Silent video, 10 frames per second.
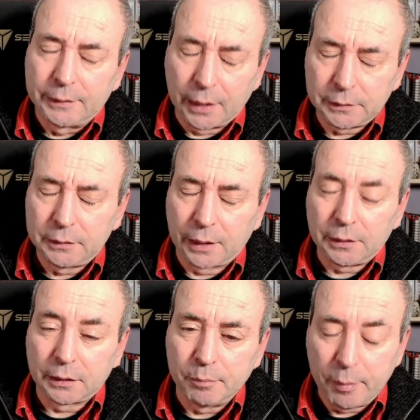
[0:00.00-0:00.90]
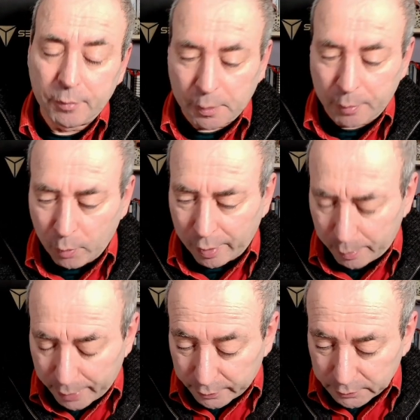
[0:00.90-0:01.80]
that doesn't mean we should be
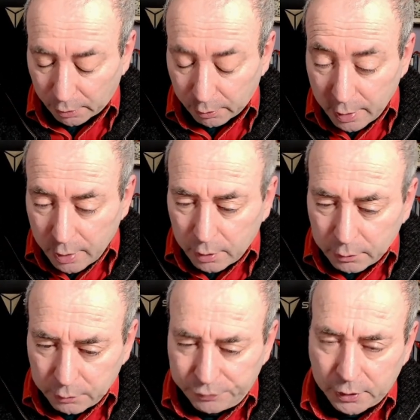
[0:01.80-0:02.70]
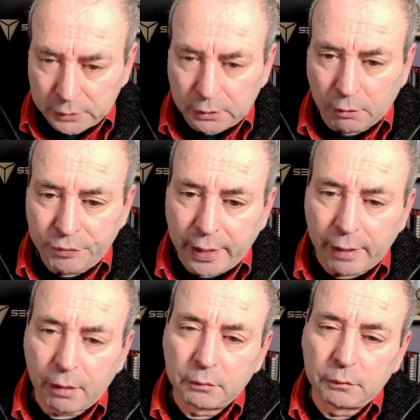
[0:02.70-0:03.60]
worried about it. So first off,
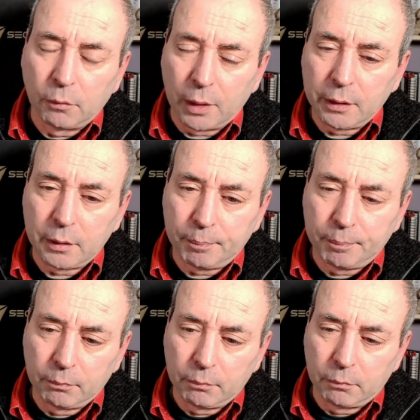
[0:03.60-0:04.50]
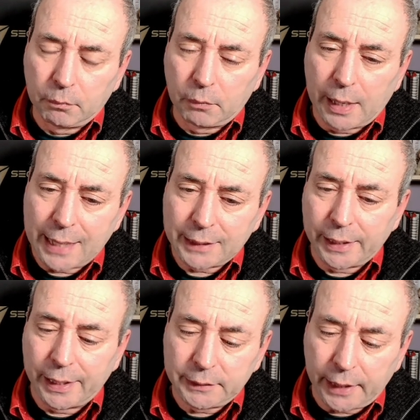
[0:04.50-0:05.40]
there, one of the
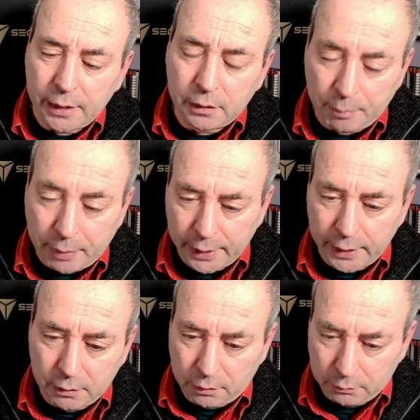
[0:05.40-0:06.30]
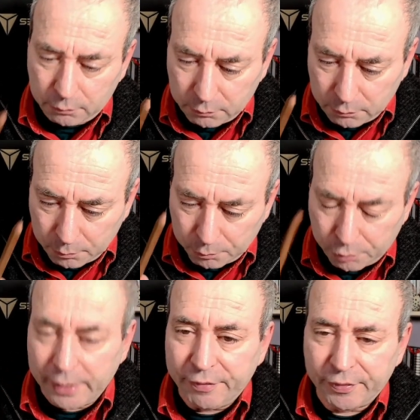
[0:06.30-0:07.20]
assets in the paid
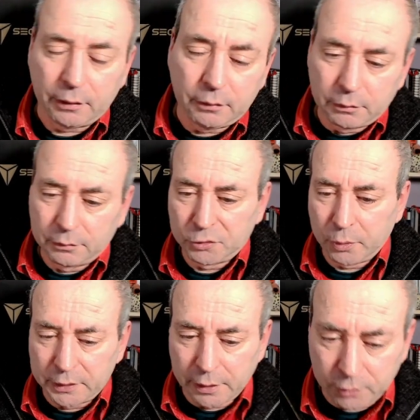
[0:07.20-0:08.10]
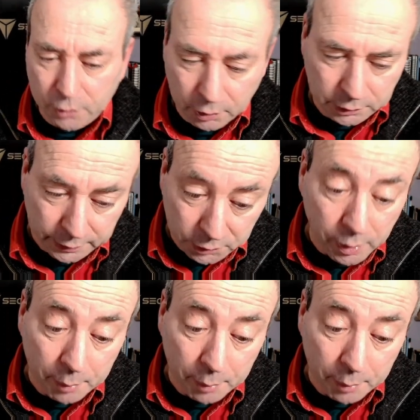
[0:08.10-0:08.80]
briefing, $27 less